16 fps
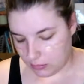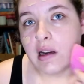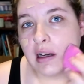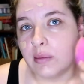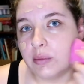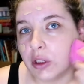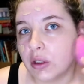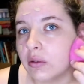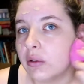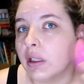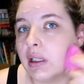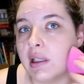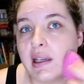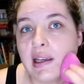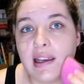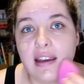I'm not
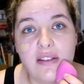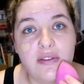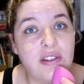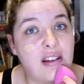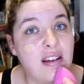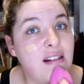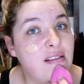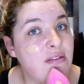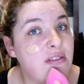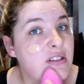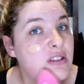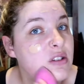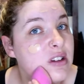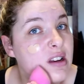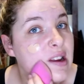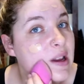really here for the
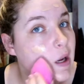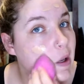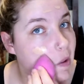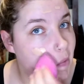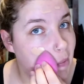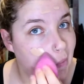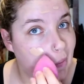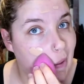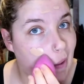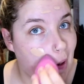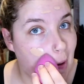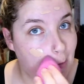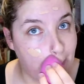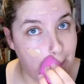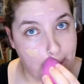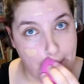coverage today. I don't really
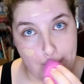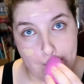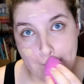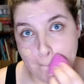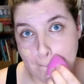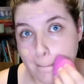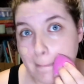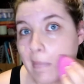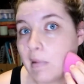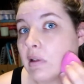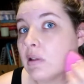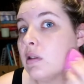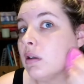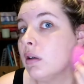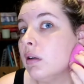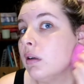care.
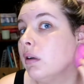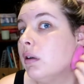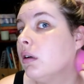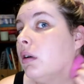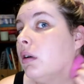So